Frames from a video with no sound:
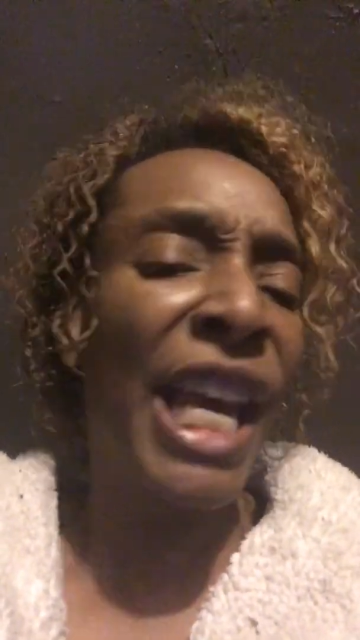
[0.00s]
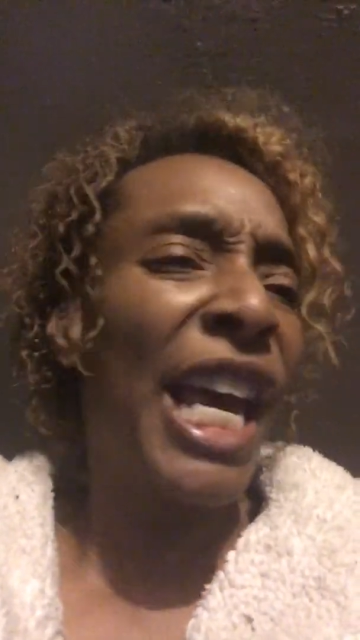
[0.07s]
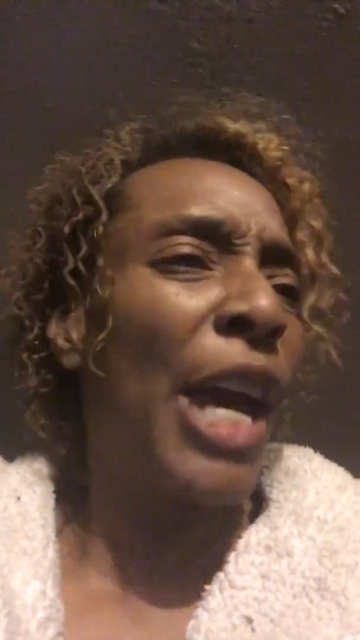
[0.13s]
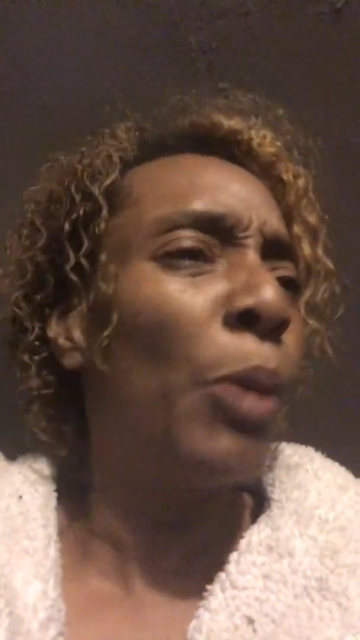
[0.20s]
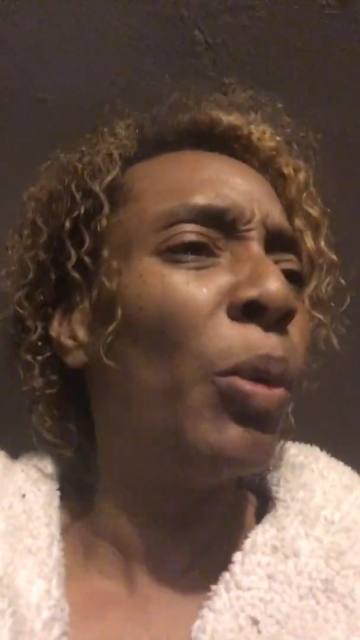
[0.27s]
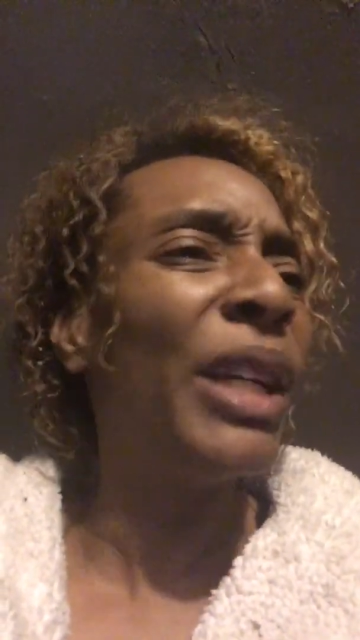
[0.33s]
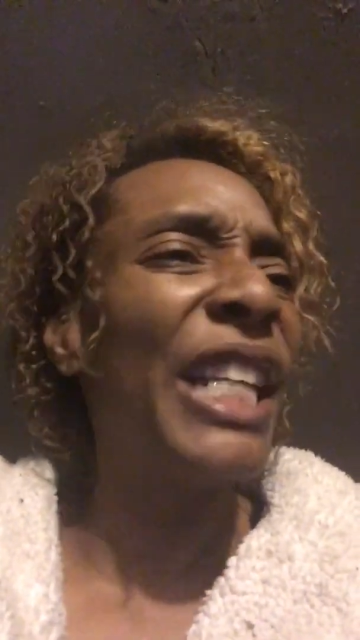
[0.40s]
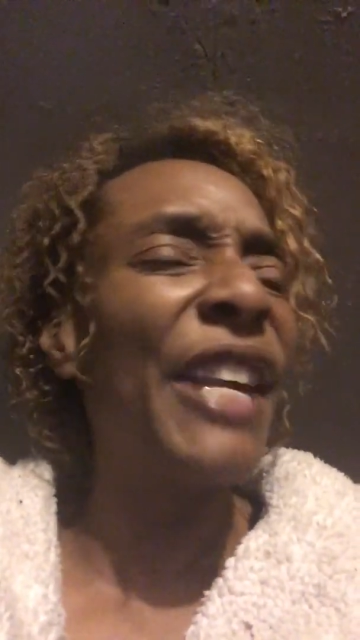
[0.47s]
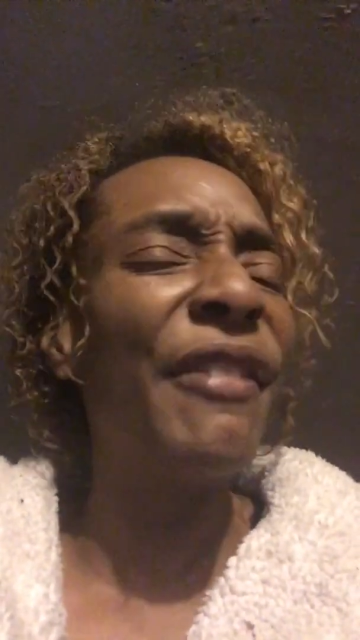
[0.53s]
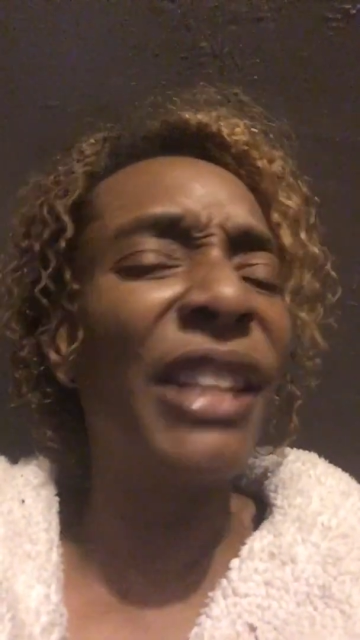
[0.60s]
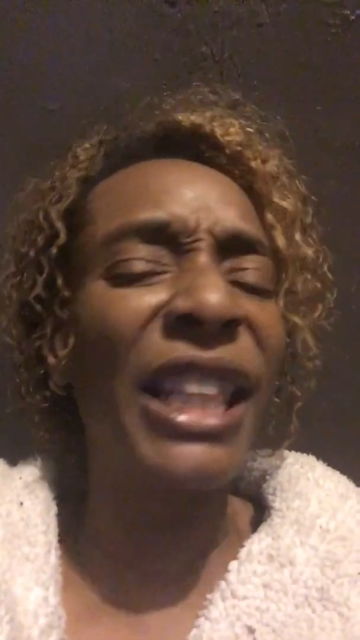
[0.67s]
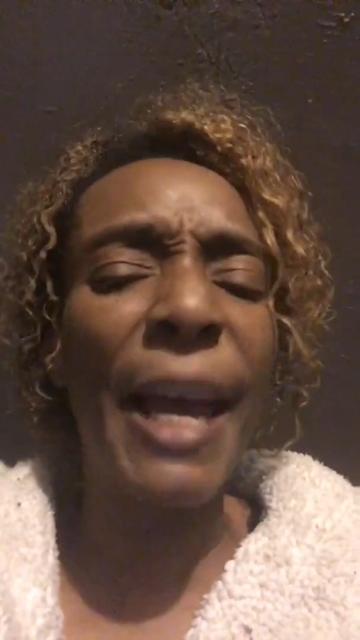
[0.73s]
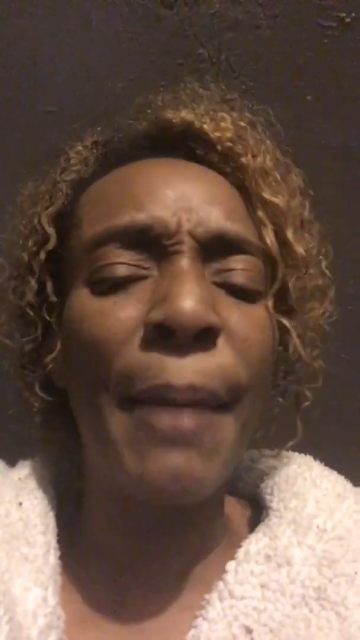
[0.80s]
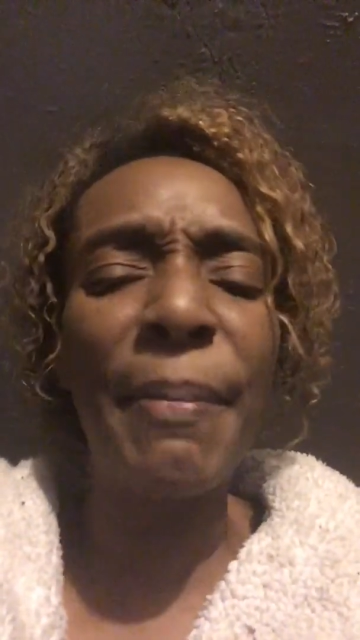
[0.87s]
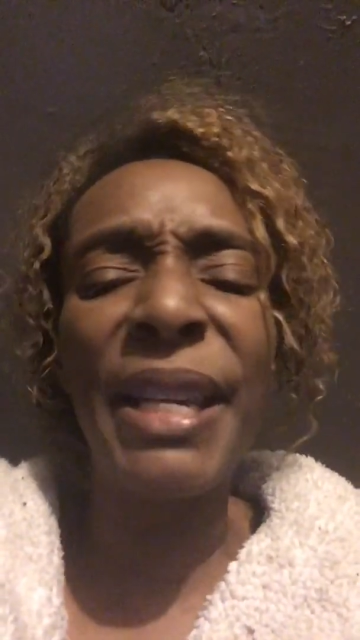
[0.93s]
and wouldn't even
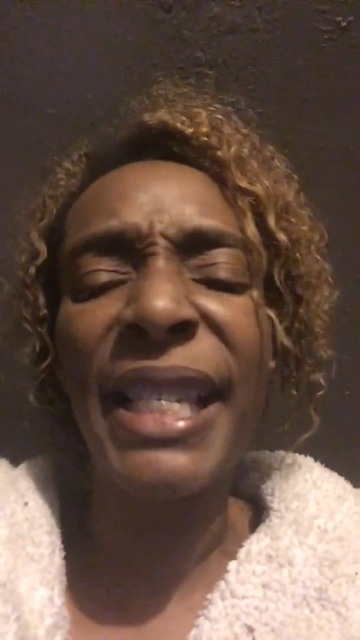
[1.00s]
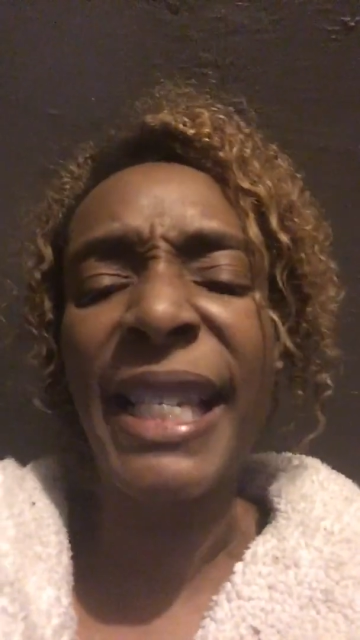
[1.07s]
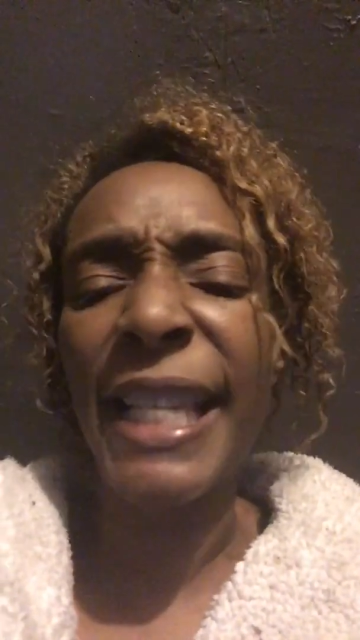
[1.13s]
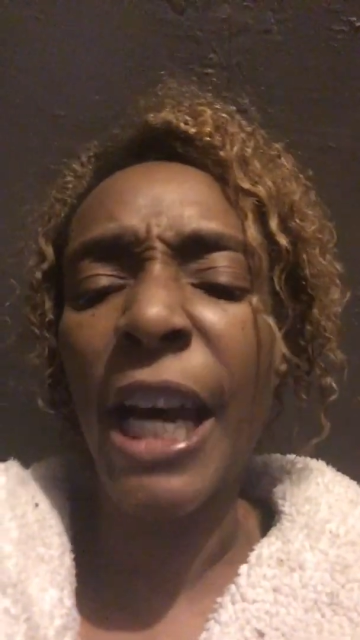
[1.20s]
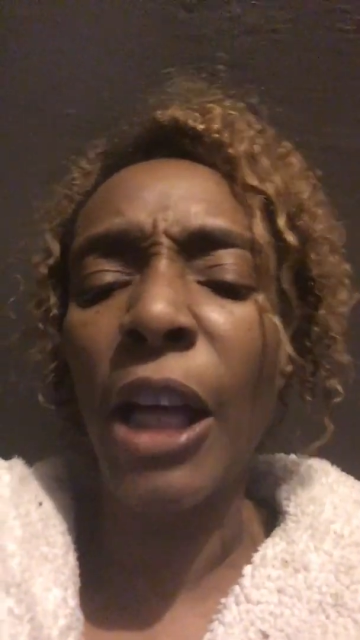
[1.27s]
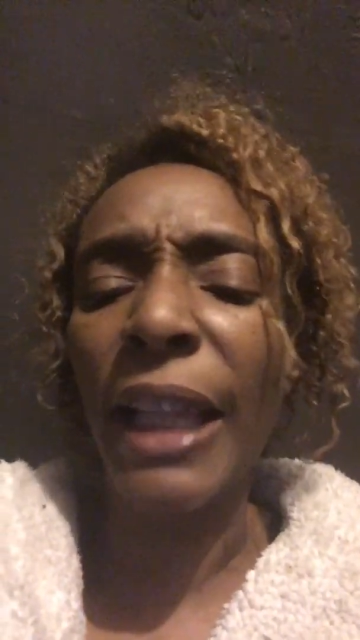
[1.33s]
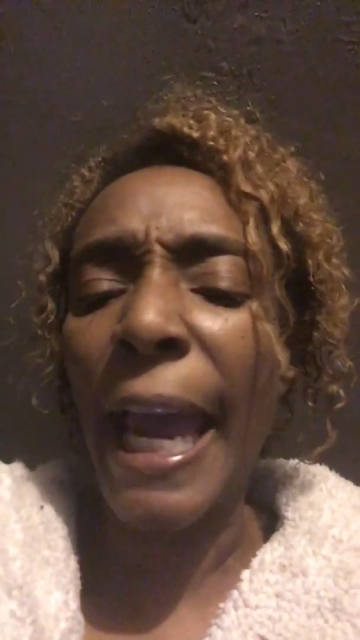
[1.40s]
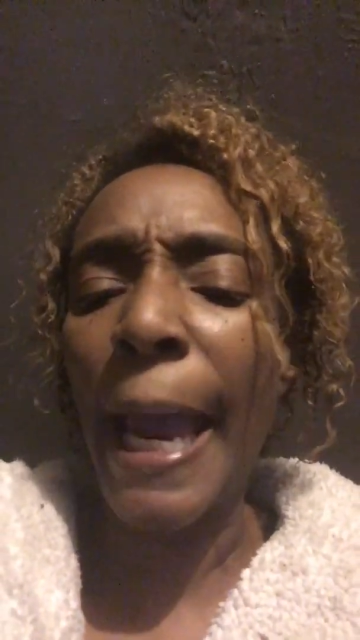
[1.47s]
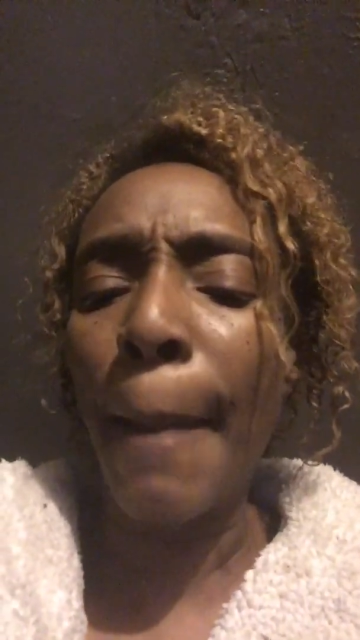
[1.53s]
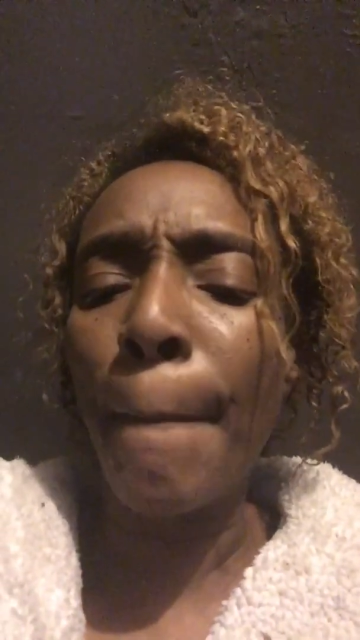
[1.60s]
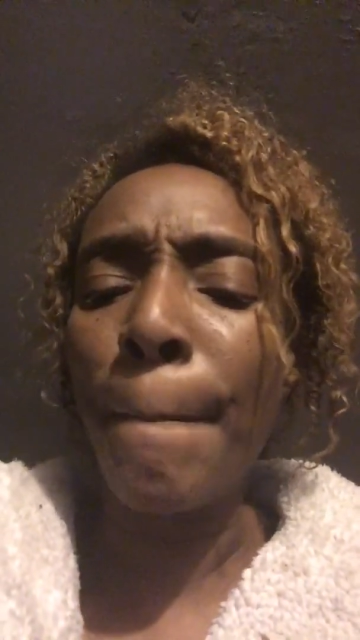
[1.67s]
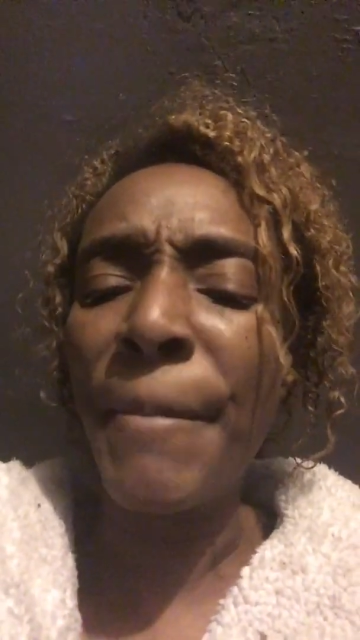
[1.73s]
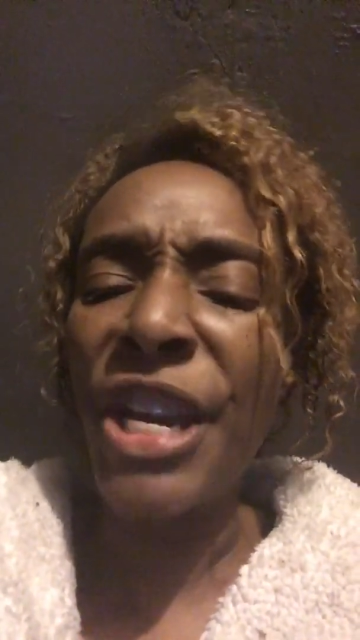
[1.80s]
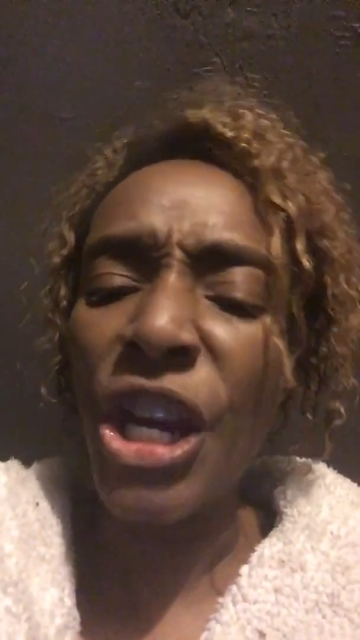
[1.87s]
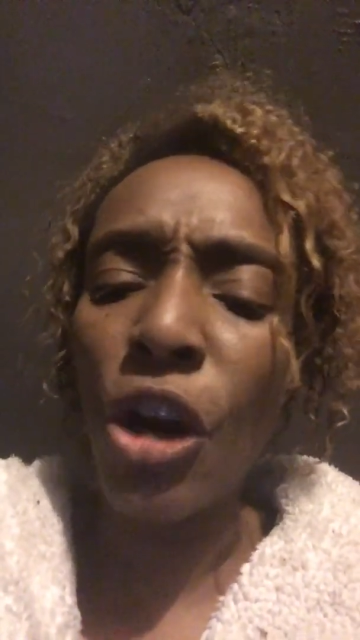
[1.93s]
let me sell a
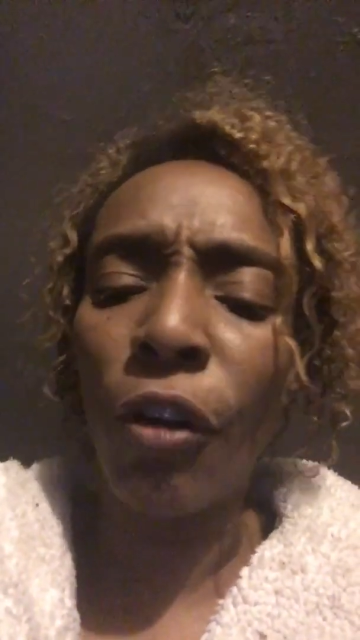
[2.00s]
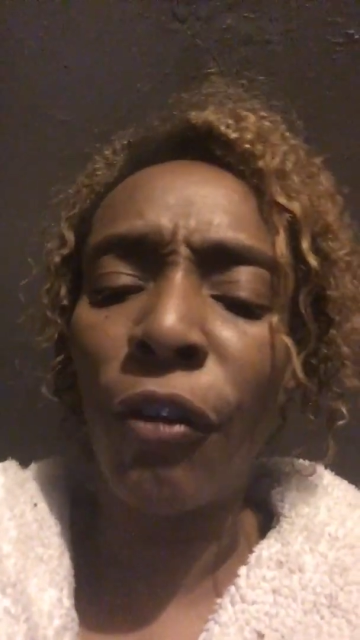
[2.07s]
meal